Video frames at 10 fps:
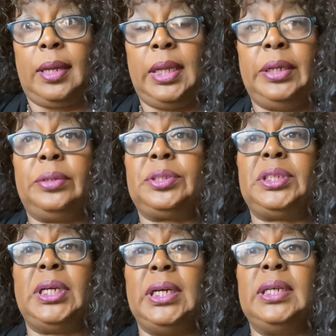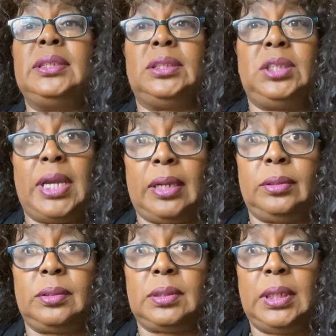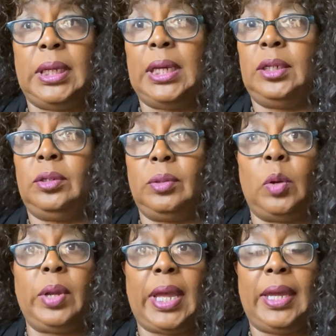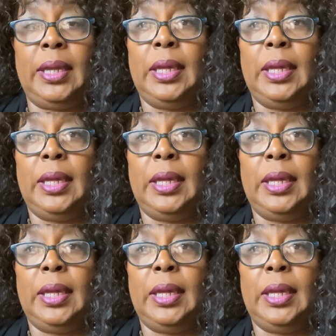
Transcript: and there's tons of channels. And okay.